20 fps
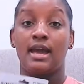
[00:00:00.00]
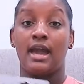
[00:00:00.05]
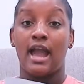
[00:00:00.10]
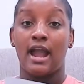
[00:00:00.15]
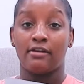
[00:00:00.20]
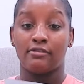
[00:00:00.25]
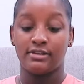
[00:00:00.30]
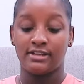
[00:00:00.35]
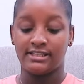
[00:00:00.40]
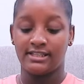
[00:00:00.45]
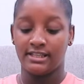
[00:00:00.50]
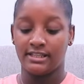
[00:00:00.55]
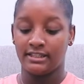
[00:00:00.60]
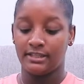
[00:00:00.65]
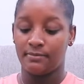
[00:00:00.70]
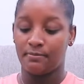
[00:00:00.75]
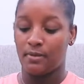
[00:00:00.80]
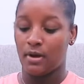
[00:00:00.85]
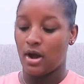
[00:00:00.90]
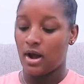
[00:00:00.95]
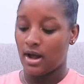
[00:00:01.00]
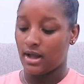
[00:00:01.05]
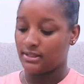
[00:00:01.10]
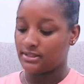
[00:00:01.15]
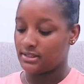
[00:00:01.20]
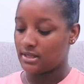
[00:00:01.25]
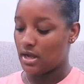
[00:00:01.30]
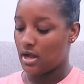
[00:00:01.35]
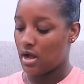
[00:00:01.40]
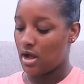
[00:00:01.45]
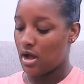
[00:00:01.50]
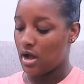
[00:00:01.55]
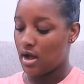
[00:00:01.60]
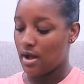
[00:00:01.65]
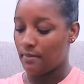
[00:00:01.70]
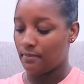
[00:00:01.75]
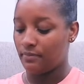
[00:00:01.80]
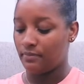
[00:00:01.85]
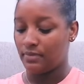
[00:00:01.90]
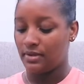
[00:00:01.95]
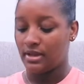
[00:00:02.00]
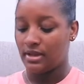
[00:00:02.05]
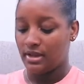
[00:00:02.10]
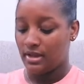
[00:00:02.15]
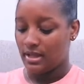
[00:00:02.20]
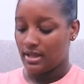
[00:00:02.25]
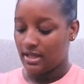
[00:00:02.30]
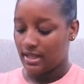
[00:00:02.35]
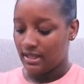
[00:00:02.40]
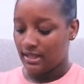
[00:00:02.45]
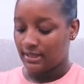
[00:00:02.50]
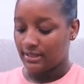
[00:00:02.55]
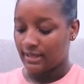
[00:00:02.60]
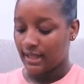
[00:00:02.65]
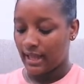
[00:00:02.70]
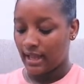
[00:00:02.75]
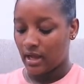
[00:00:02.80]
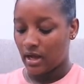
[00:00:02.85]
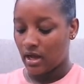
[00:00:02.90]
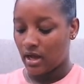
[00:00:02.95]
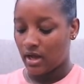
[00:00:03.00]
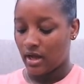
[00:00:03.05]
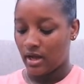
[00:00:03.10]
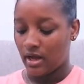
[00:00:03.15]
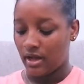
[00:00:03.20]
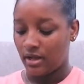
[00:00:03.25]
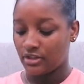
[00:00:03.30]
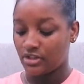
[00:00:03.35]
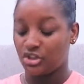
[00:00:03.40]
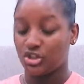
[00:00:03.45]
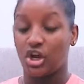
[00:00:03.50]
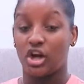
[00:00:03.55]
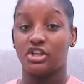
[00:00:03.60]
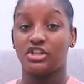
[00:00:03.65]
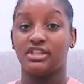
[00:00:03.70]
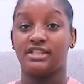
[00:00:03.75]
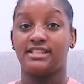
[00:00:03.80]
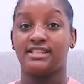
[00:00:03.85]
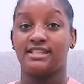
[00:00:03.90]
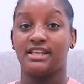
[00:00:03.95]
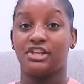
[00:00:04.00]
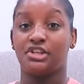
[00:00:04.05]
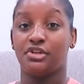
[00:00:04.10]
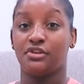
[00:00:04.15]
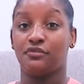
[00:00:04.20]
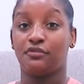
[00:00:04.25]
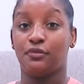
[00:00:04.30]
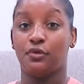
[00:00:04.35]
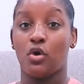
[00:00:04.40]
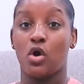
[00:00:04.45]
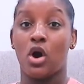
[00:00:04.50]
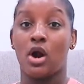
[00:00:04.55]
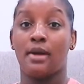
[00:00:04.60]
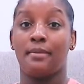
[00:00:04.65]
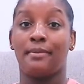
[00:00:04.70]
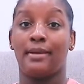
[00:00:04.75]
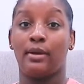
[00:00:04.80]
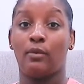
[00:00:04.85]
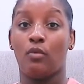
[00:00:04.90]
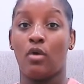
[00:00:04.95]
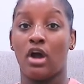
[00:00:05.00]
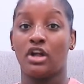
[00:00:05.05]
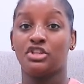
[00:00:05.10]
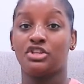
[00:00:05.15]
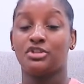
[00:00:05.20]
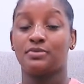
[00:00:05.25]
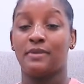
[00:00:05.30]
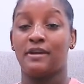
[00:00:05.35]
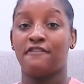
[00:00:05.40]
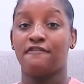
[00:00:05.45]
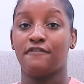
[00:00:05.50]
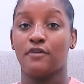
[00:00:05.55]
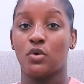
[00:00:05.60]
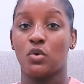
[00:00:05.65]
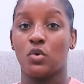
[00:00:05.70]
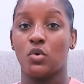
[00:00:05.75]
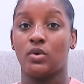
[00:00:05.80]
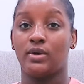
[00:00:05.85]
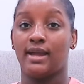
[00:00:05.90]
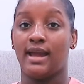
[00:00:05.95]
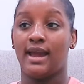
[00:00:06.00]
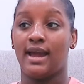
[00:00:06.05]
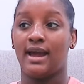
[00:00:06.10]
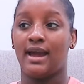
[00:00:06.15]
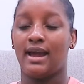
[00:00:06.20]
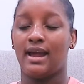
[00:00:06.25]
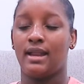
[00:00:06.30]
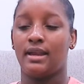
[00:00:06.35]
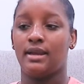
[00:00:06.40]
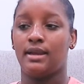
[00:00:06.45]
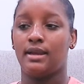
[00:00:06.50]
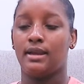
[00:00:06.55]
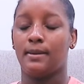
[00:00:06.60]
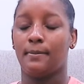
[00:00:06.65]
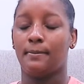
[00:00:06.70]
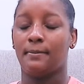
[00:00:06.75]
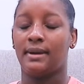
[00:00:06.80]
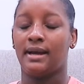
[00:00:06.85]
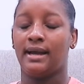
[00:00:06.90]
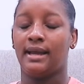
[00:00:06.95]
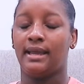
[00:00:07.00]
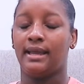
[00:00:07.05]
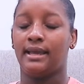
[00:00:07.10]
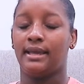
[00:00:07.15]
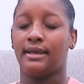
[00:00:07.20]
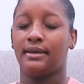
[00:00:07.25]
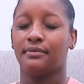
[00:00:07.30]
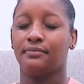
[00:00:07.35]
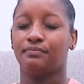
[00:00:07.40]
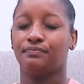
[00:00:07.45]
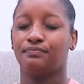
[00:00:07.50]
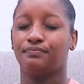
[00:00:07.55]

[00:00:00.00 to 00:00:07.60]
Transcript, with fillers: I recently bought um, like a charging station for my watch, my phone, and my